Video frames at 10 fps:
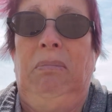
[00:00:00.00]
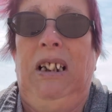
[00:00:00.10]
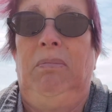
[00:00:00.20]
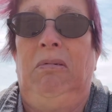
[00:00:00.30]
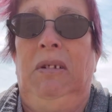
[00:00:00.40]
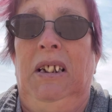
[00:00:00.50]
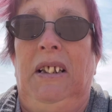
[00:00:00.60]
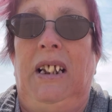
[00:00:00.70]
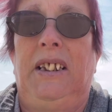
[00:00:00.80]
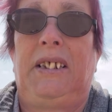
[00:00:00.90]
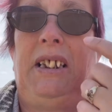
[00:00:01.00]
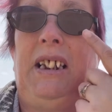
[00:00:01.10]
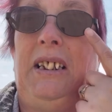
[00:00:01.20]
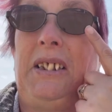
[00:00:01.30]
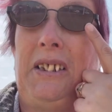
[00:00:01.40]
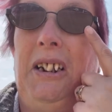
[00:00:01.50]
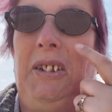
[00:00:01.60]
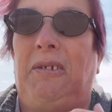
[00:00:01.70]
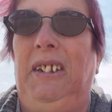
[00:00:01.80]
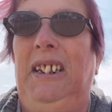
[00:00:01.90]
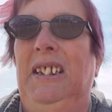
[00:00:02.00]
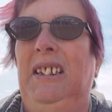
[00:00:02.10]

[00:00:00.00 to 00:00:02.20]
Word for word: people. That's needing surgery.